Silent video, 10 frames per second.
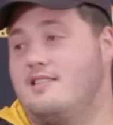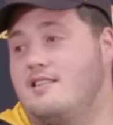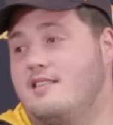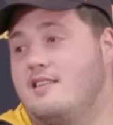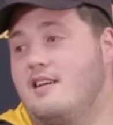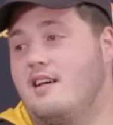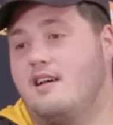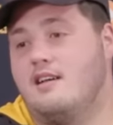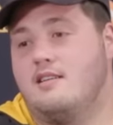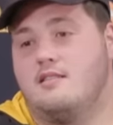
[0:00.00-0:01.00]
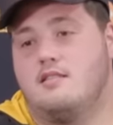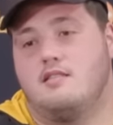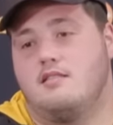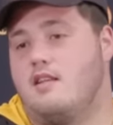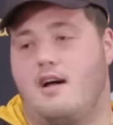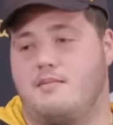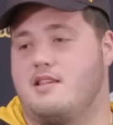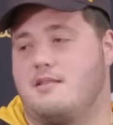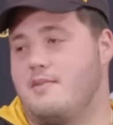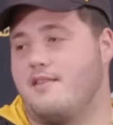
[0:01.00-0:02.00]
Dave at all? No, I'm
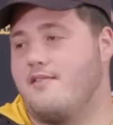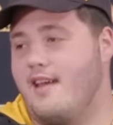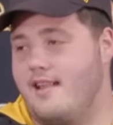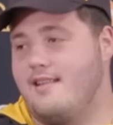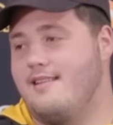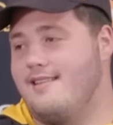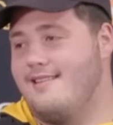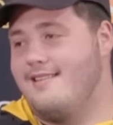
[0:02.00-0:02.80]
just a big fan.